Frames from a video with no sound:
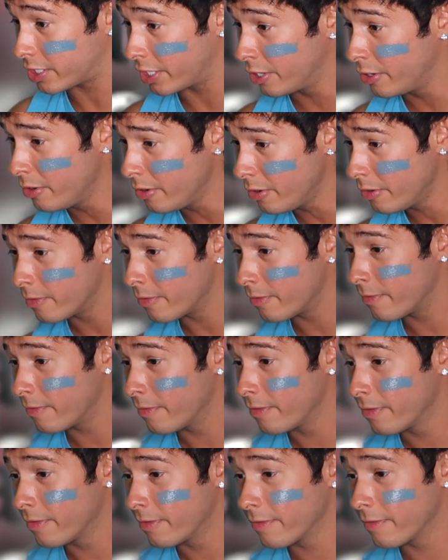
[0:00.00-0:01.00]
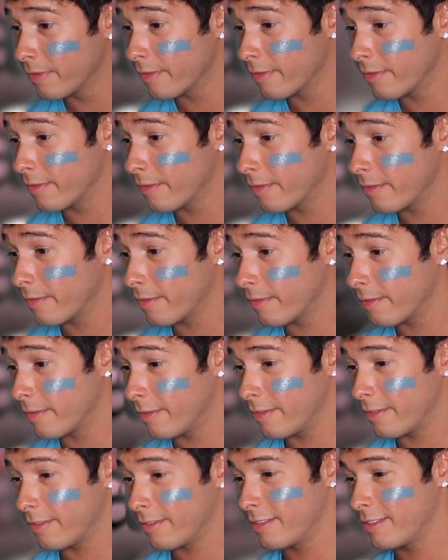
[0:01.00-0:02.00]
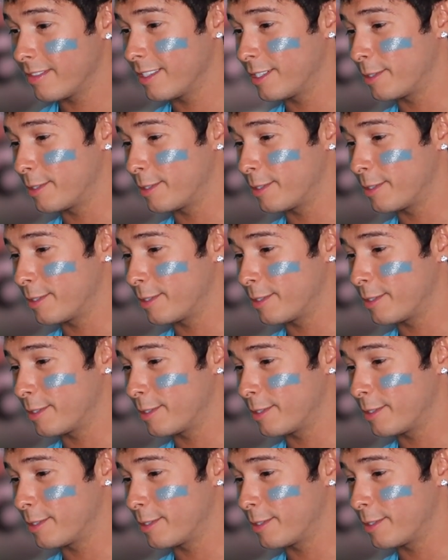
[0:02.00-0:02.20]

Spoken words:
This person isn't speaking.